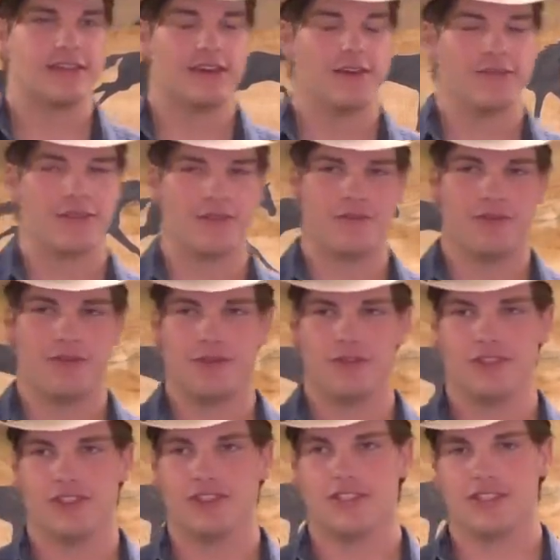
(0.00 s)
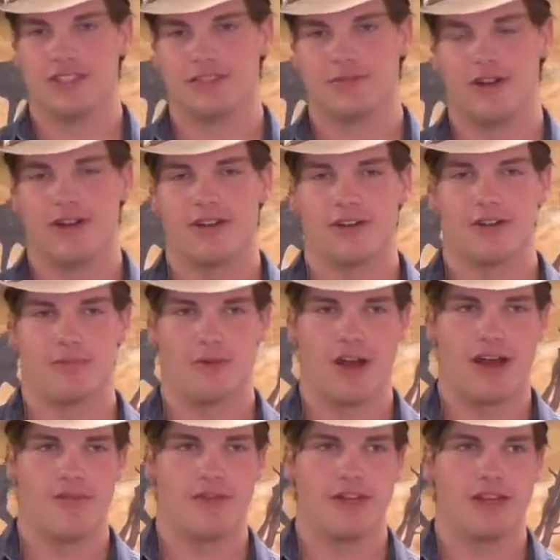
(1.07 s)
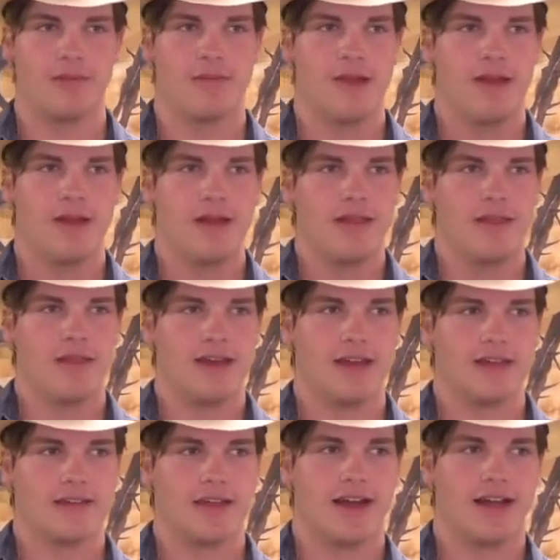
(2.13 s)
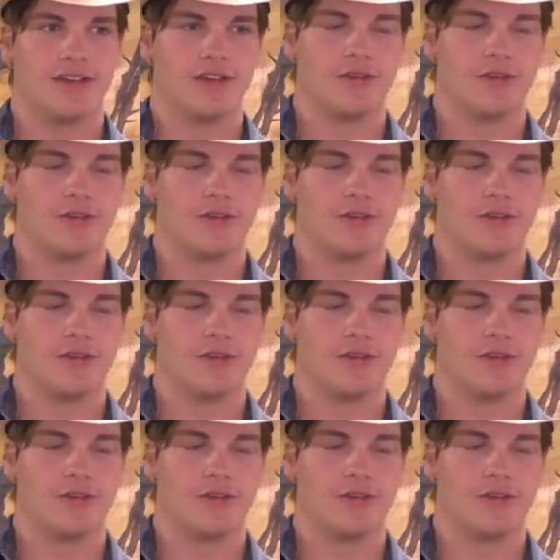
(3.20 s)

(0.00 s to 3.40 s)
of confusion and despair and depravity that God can